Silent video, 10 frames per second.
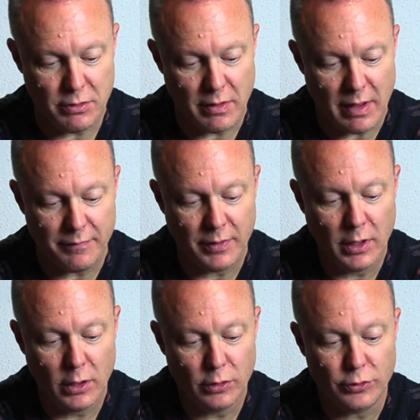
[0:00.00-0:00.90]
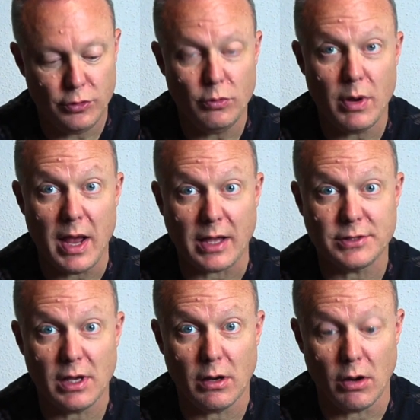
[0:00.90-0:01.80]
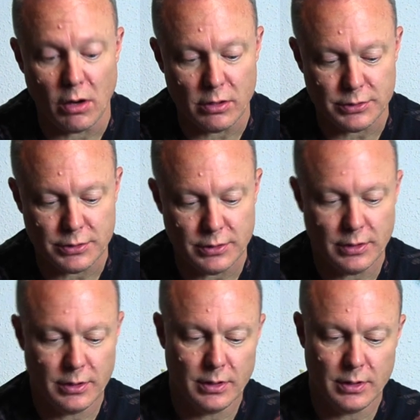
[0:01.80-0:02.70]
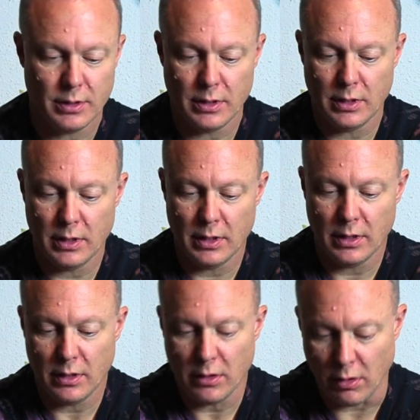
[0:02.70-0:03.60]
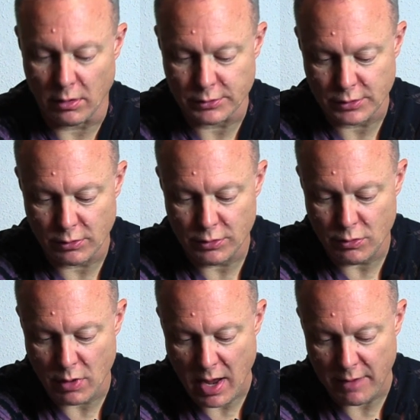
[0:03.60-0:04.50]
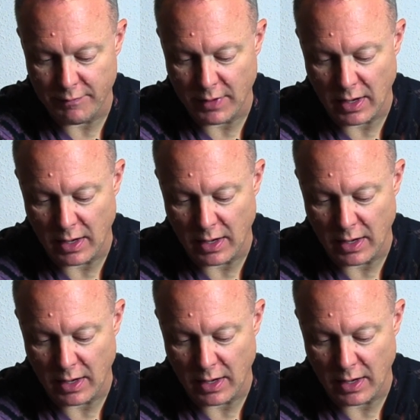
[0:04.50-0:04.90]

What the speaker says: You have 2 XLRs. Also, you have